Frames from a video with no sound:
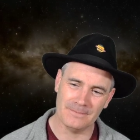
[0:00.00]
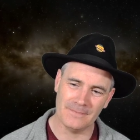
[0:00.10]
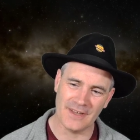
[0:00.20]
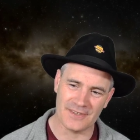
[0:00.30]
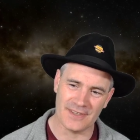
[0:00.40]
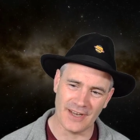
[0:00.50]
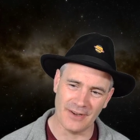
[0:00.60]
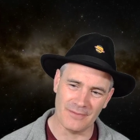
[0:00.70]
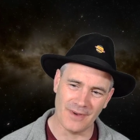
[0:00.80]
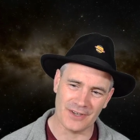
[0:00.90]
this
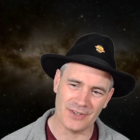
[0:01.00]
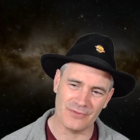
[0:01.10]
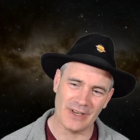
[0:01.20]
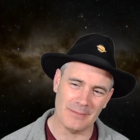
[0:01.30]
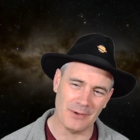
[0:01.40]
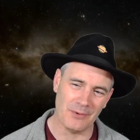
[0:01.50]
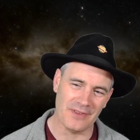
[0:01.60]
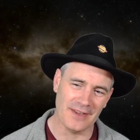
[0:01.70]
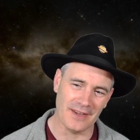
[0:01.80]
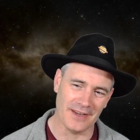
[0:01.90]
is, I should really be
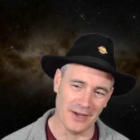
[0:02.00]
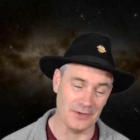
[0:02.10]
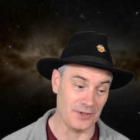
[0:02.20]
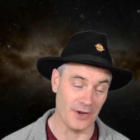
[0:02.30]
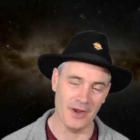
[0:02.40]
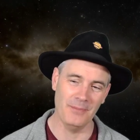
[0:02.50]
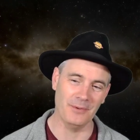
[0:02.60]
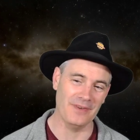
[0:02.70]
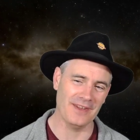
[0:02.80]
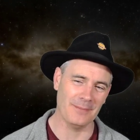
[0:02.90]
rethinking. I should go home
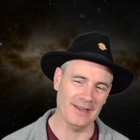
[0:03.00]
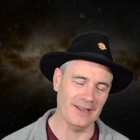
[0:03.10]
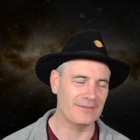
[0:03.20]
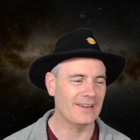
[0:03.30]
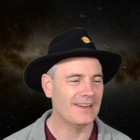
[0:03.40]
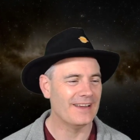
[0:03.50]
and rethink my life.